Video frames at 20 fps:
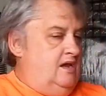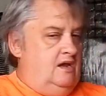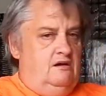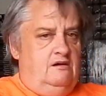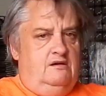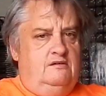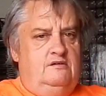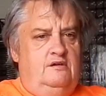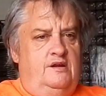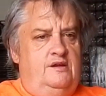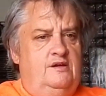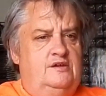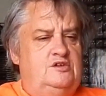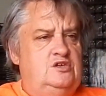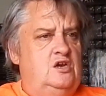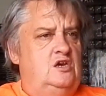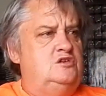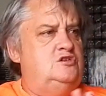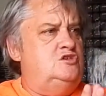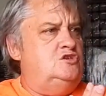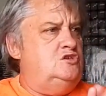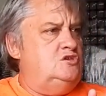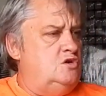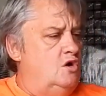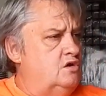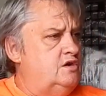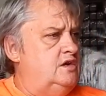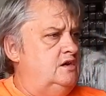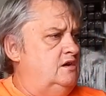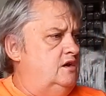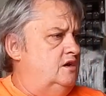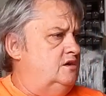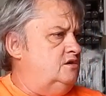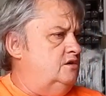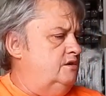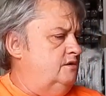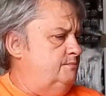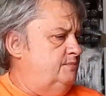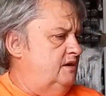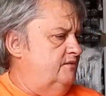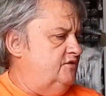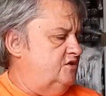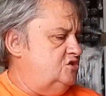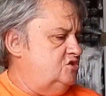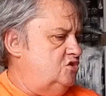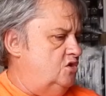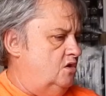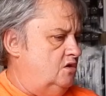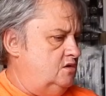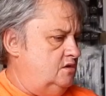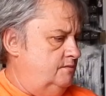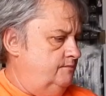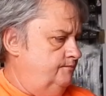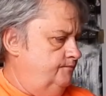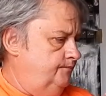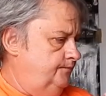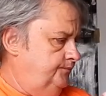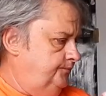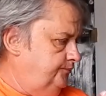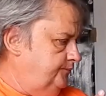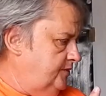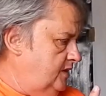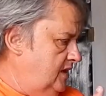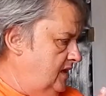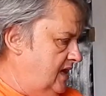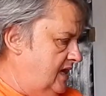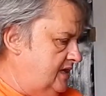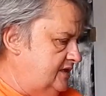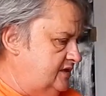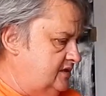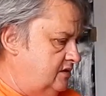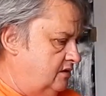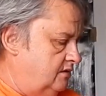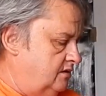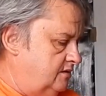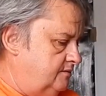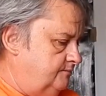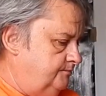I've got a shock, I've got a bit of a shock last night.